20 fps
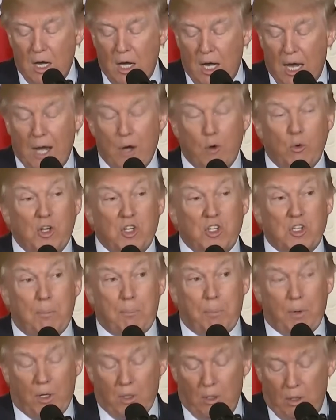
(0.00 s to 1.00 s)
and
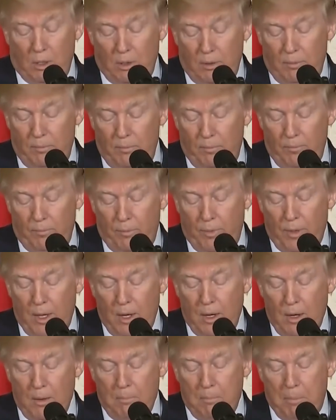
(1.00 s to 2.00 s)
reciprocal
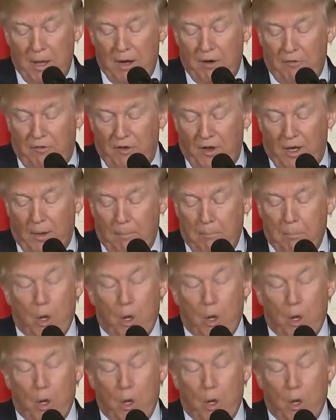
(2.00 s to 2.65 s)
benefiting